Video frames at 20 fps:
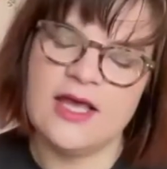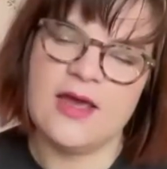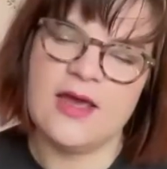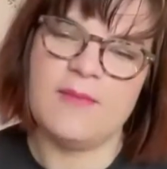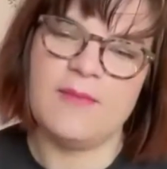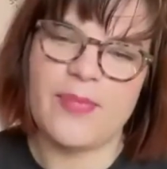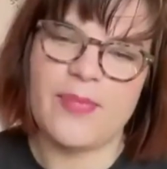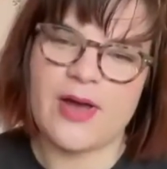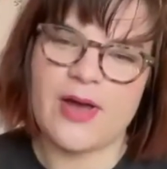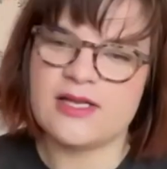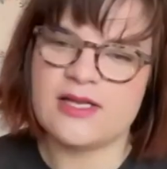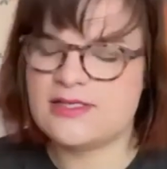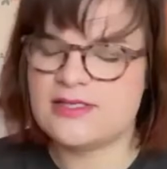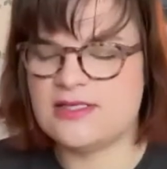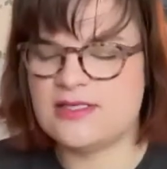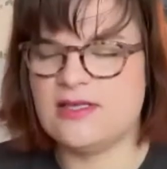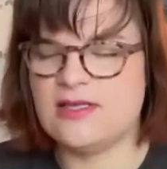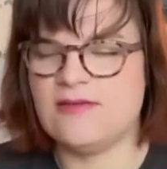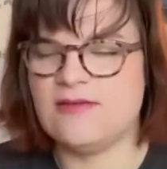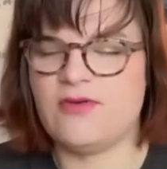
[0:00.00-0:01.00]
but
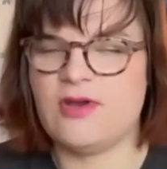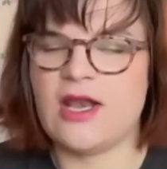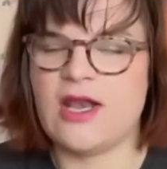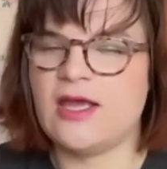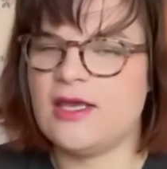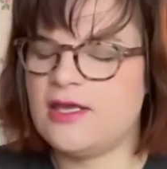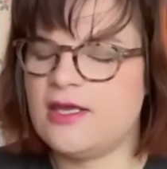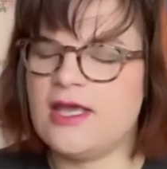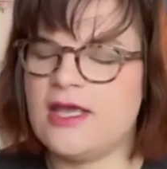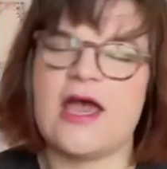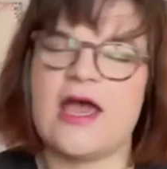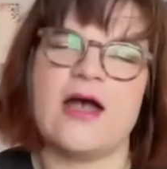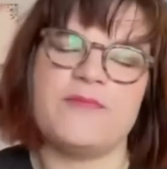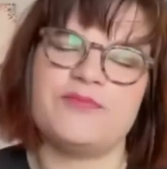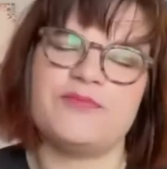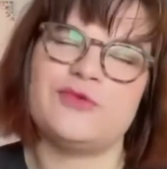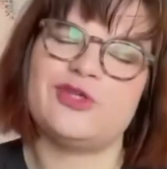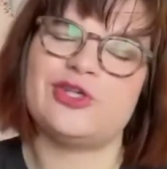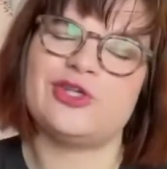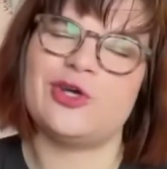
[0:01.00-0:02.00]
different, like, yeah.
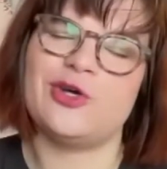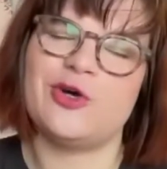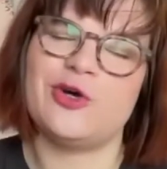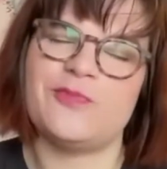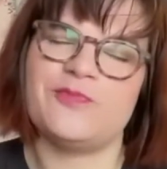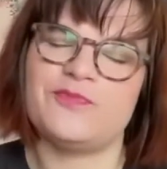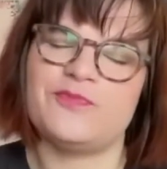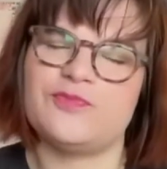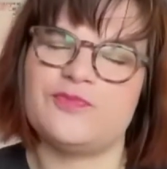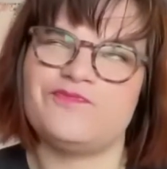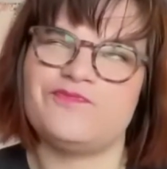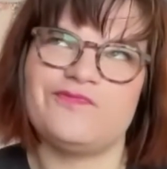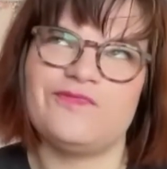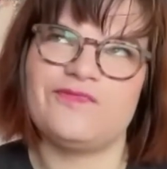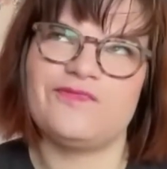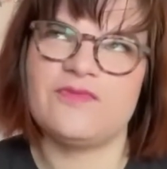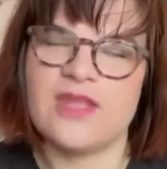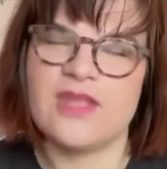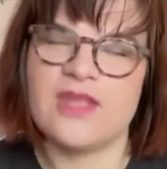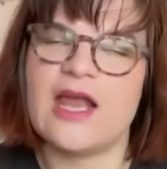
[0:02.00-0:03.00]
So
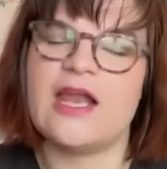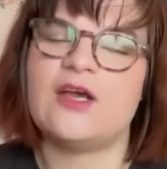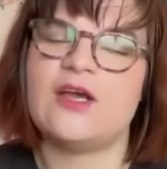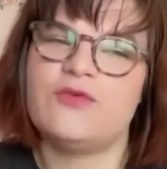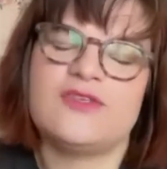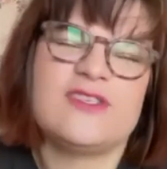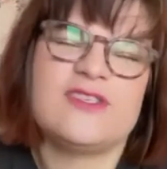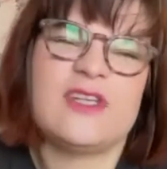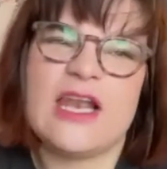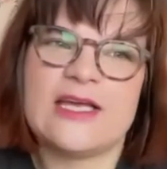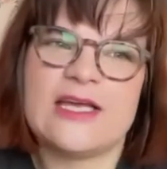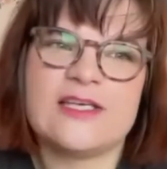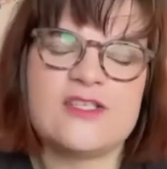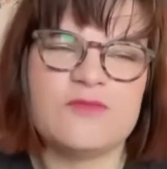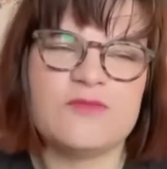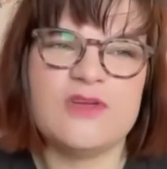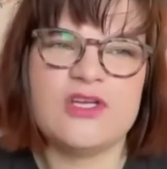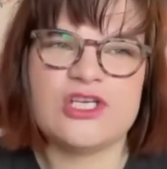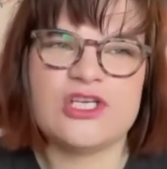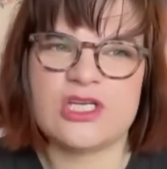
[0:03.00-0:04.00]
yeah, like with like
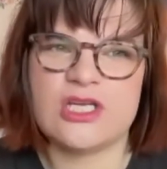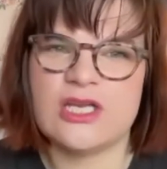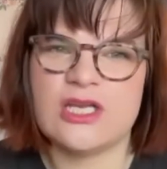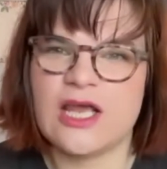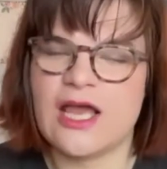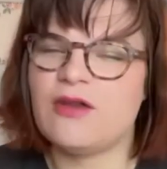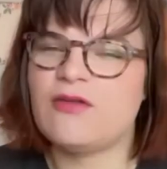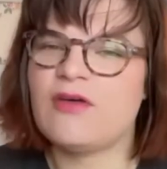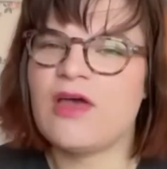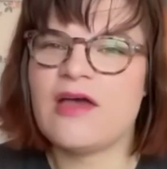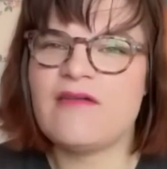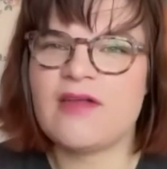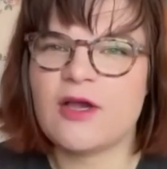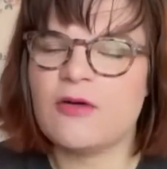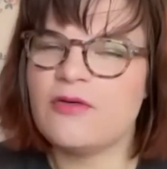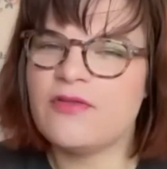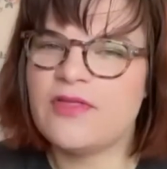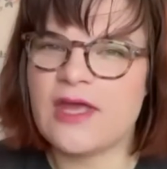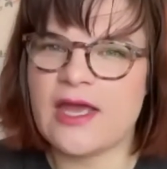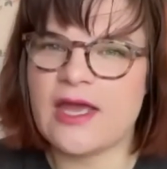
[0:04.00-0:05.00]
submission, I don't have like
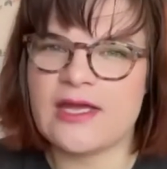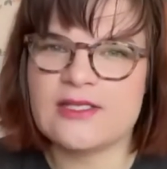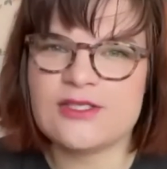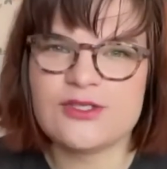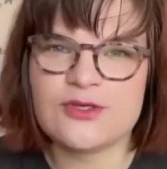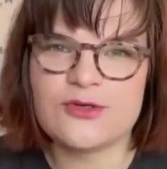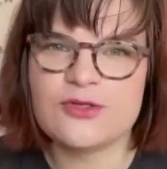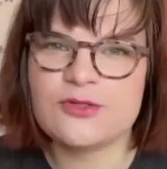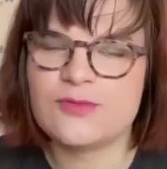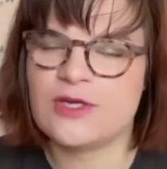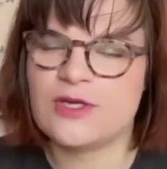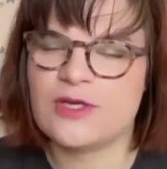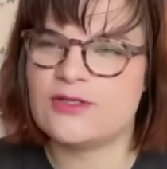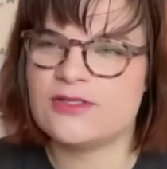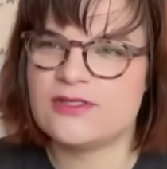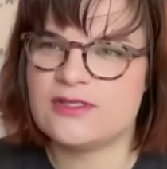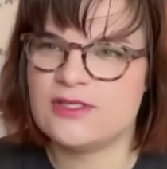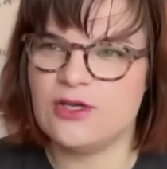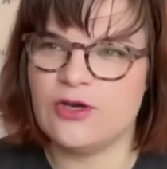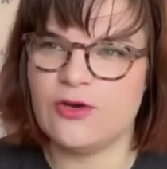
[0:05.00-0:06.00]
all the answers
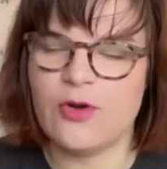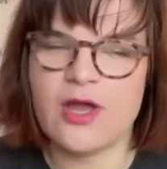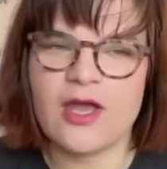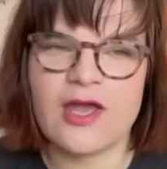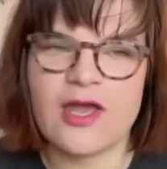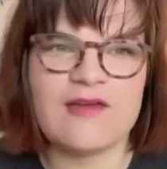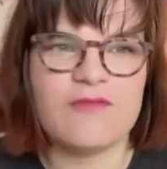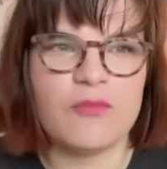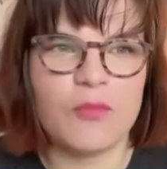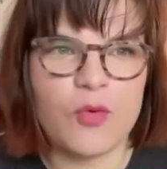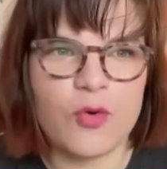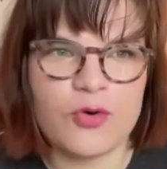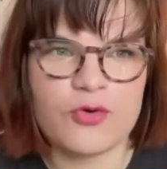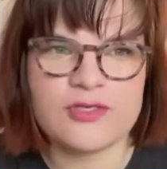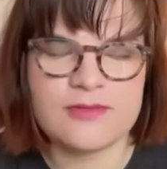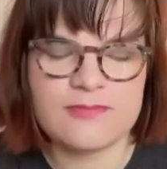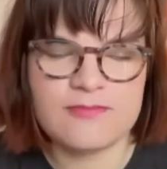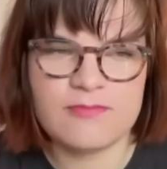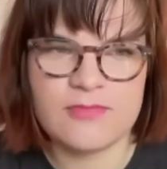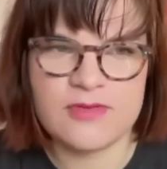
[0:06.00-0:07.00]
because, you know, I have more
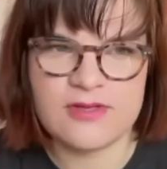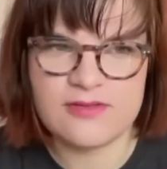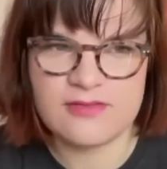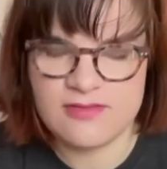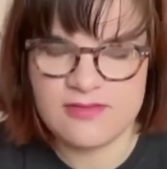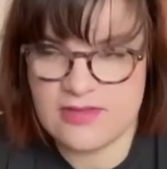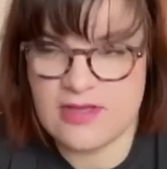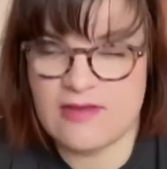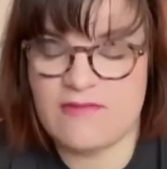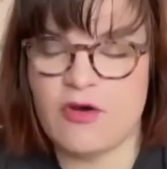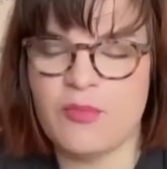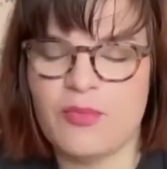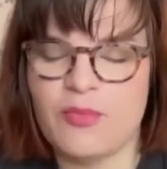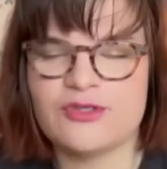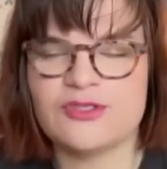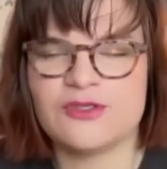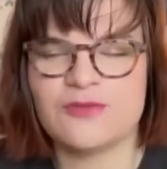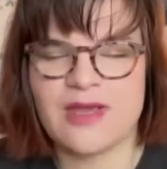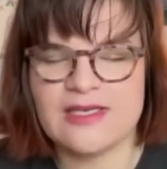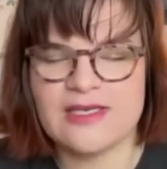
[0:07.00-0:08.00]
developers
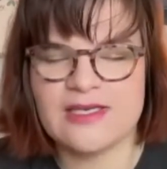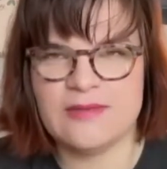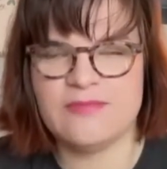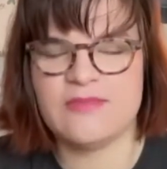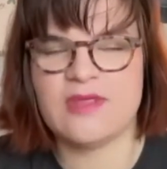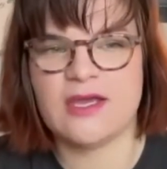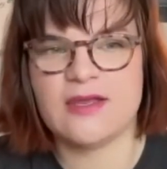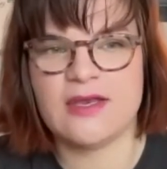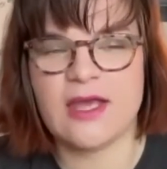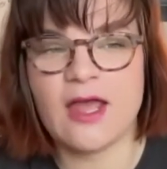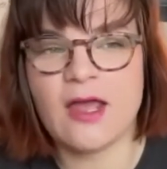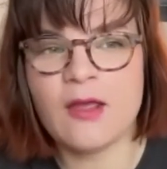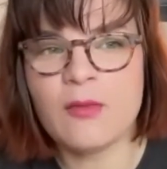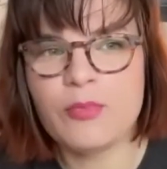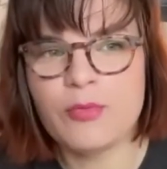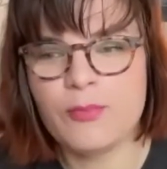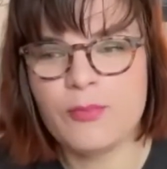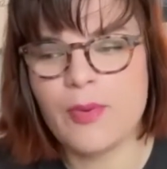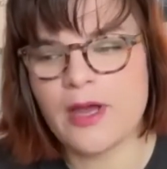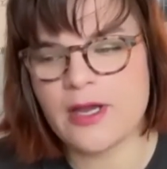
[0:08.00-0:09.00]
on my team that can help,
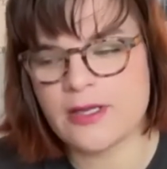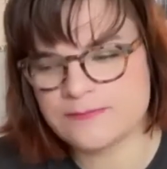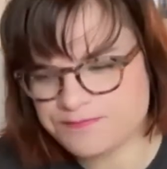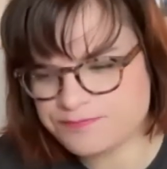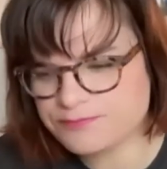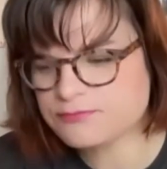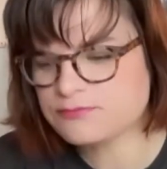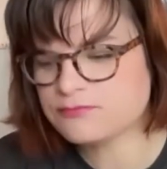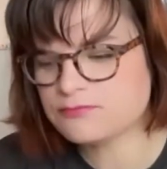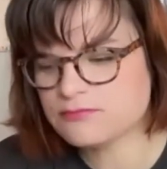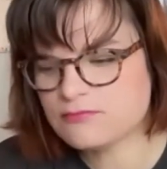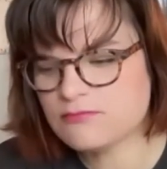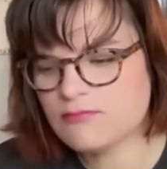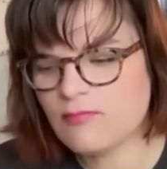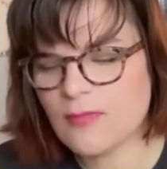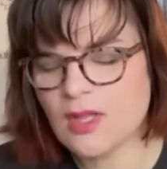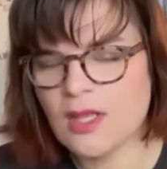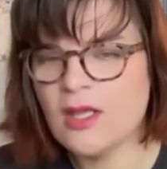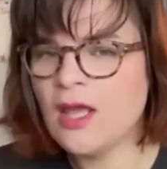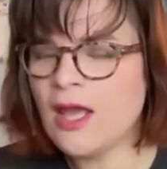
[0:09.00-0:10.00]
but
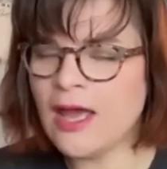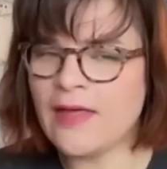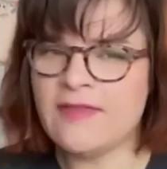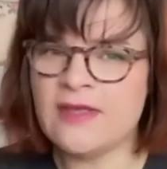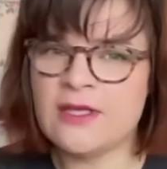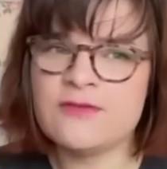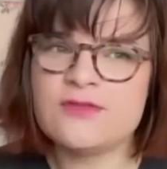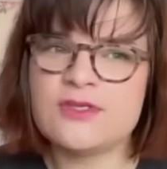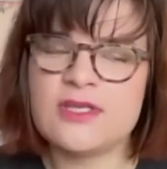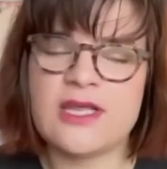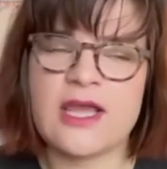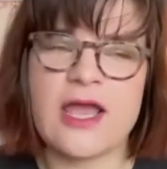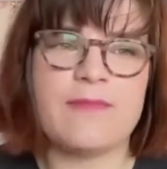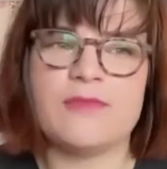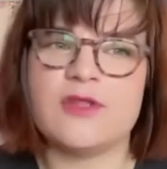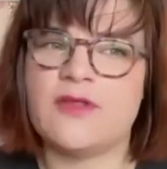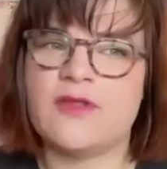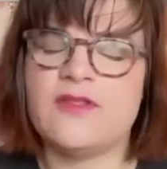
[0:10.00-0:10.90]
at the end of the day, I'm not the